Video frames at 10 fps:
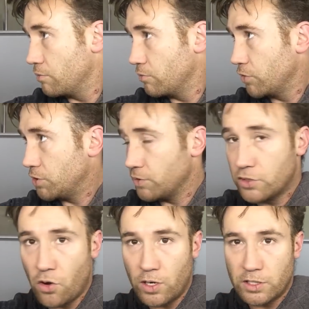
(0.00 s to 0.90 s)
which was
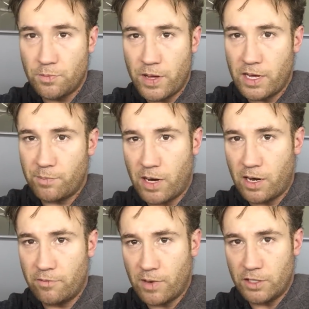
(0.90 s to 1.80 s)
going to be
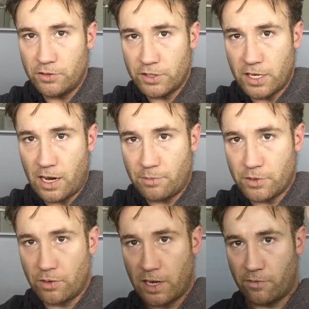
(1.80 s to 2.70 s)
part of my new setup,
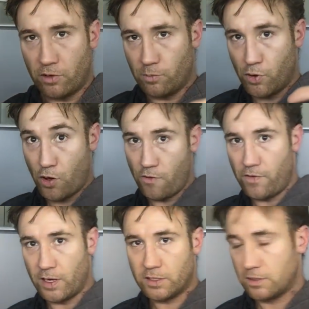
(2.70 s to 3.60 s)
so I'd have it all
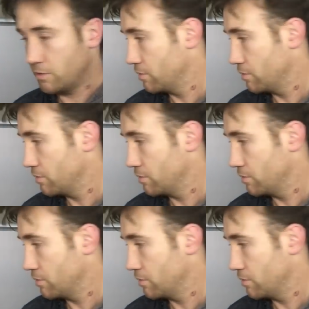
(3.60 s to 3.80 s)
perfect.